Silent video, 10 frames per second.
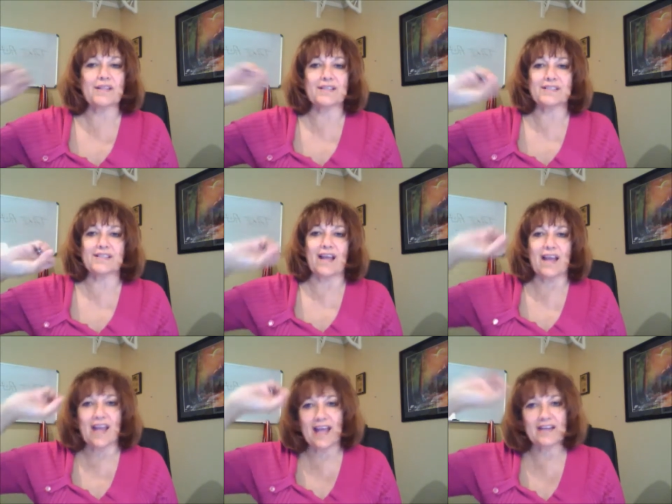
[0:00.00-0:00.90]
that's
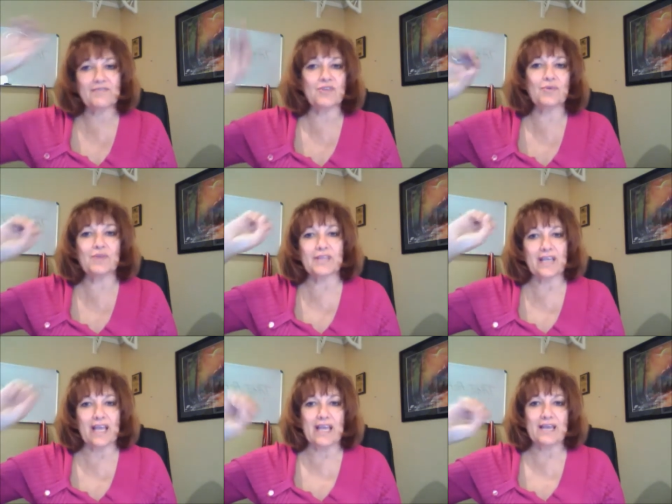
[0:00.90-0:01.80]
ahead of you in the
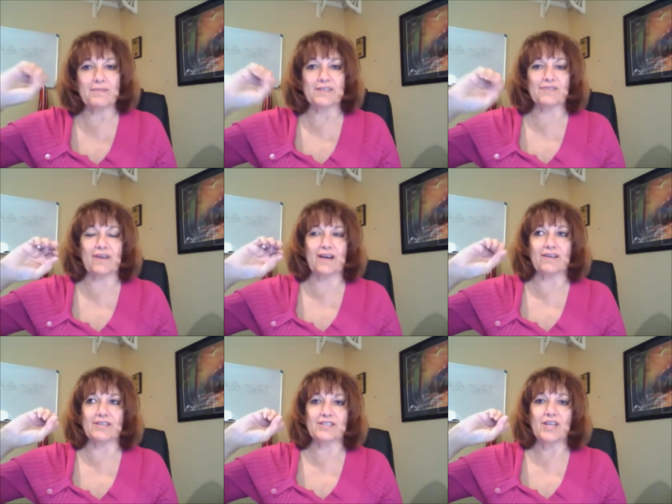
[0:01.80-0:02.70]
game as
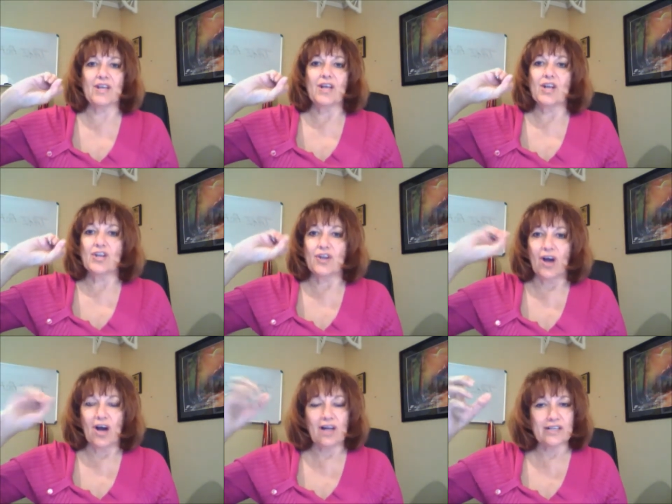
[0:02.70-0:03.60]
far as
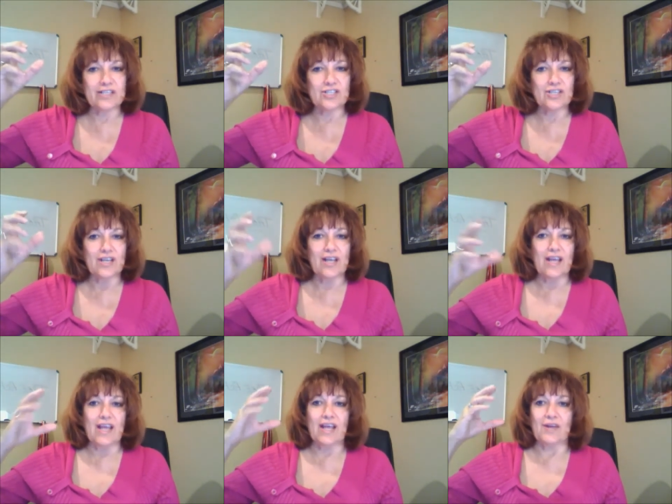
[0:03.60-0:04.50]
knowledge
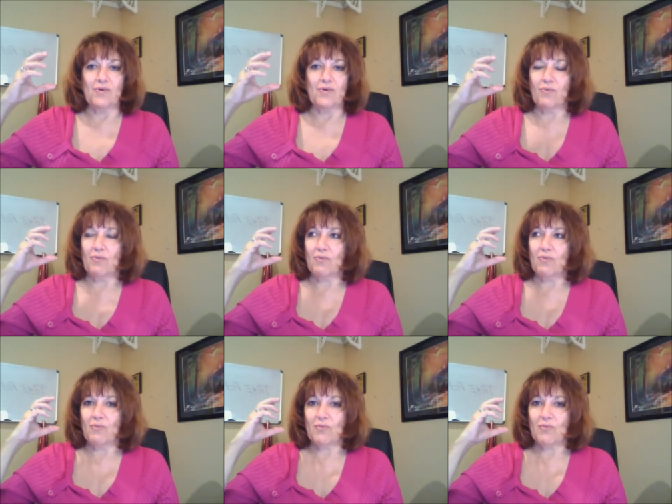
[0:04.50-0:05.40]
and
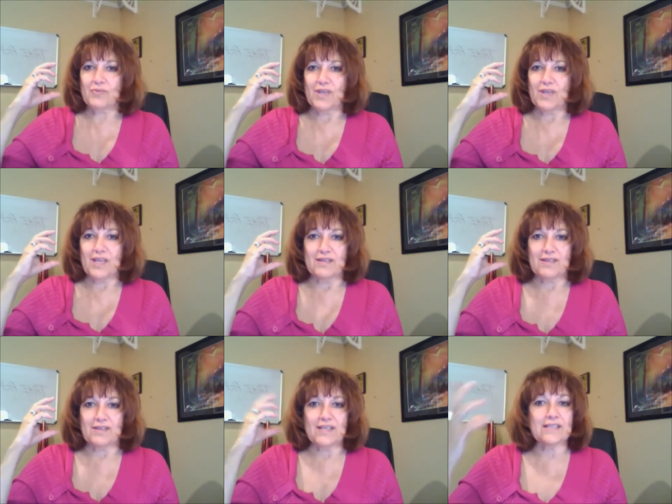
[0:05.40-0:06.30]
the
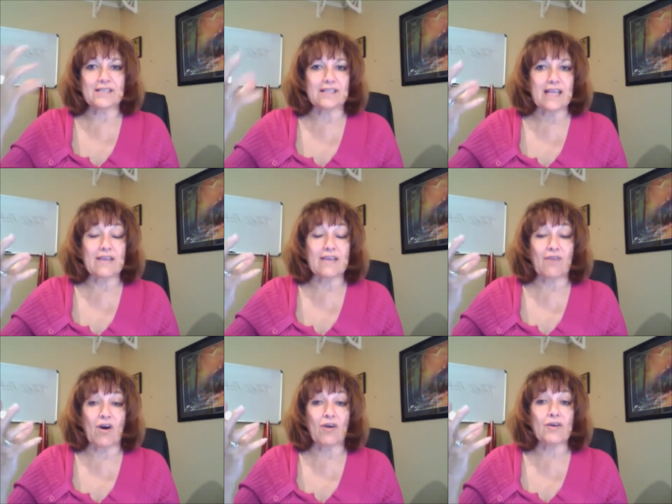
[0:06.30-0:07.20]
things that they have
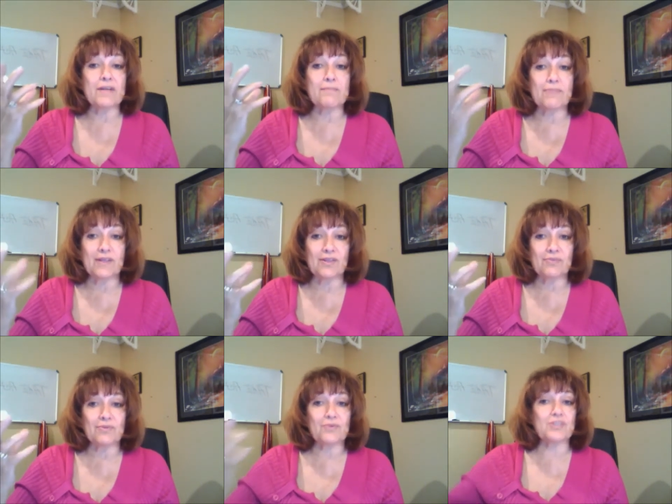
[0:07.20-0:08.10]
already been
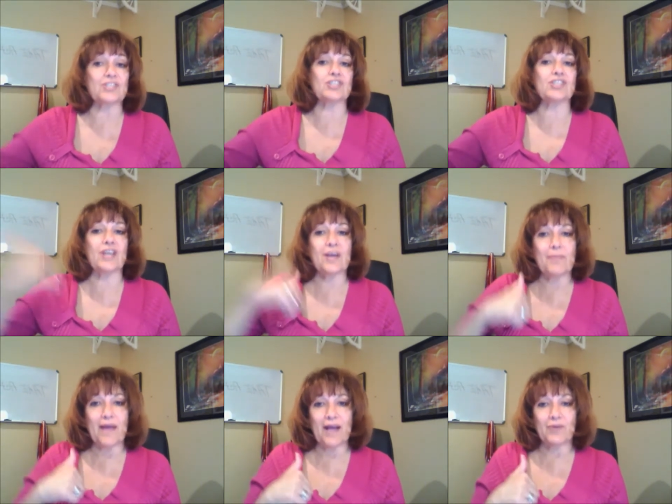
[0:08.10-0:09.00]
through to share
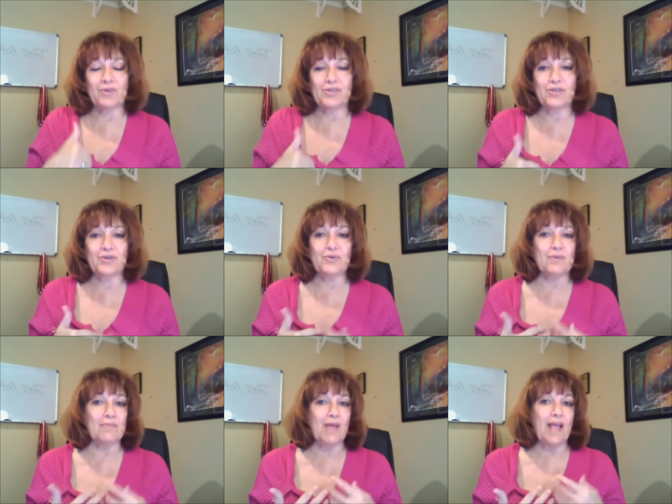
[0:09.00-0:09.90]
back with you
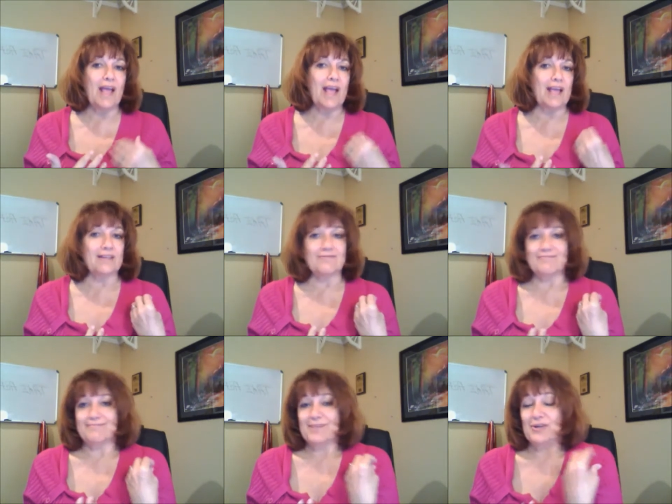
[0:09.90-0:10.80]
and, and
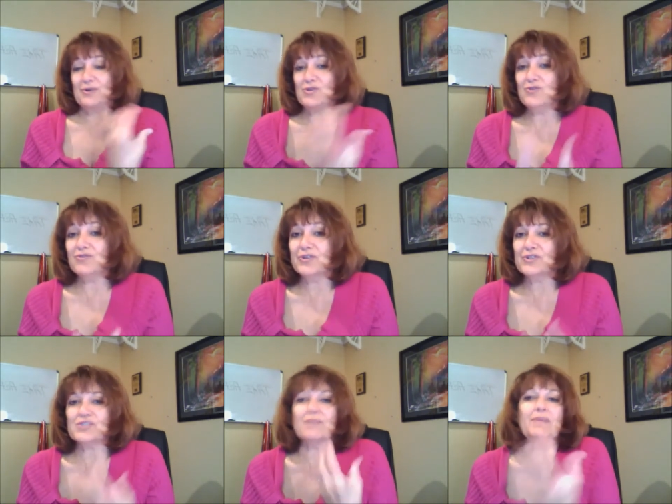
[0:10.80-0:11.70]
you know you've learned
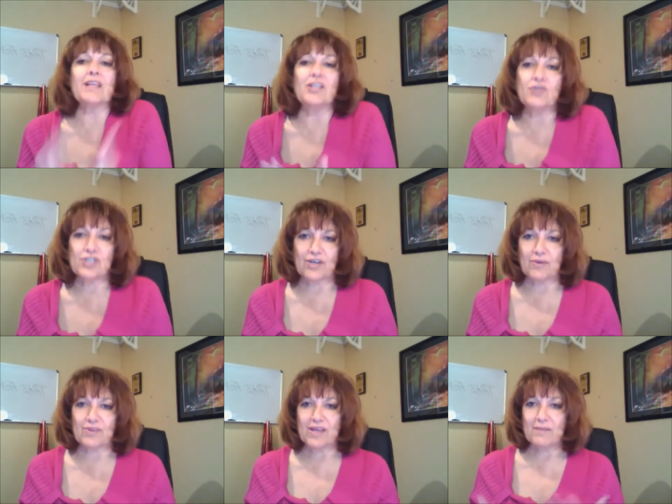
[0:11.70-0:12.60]
something and you share it
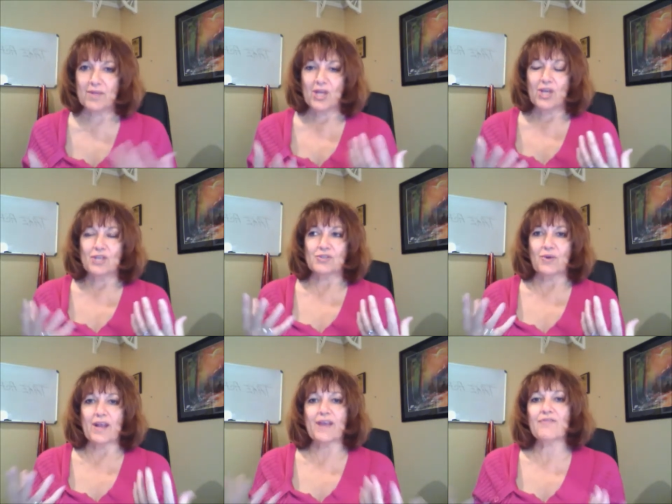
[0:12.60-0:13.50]
with them so
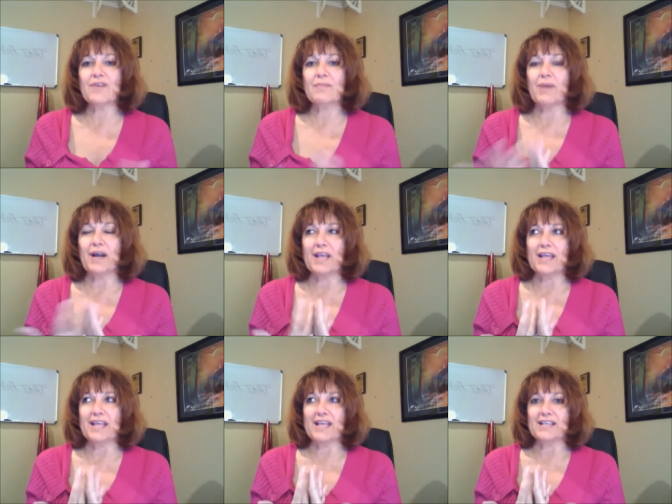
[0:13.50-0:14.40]

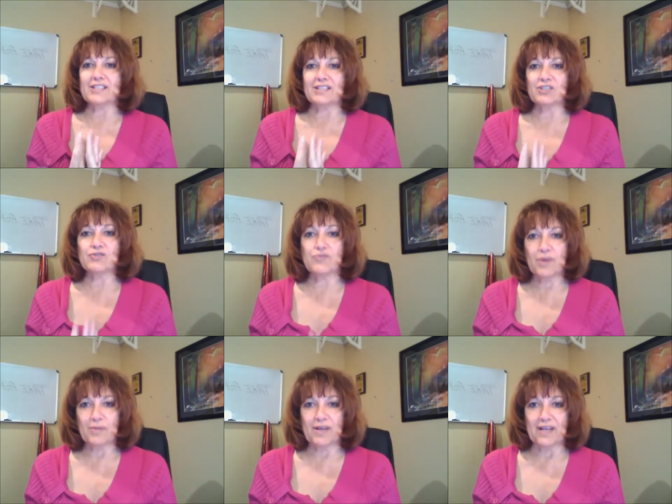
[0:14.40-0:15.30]
everybody is
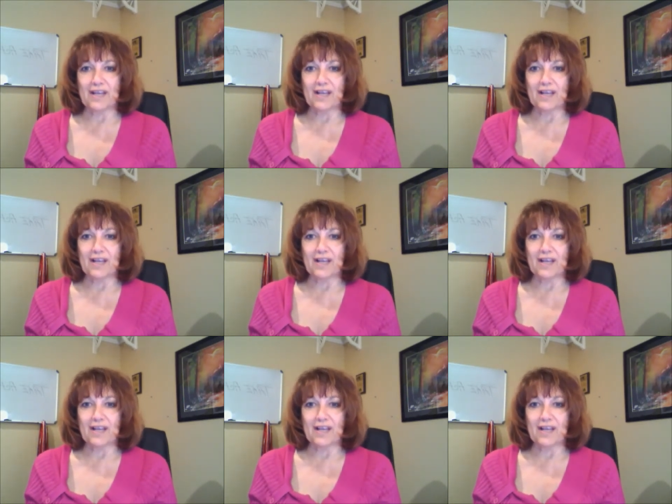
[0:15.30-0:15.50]
contributing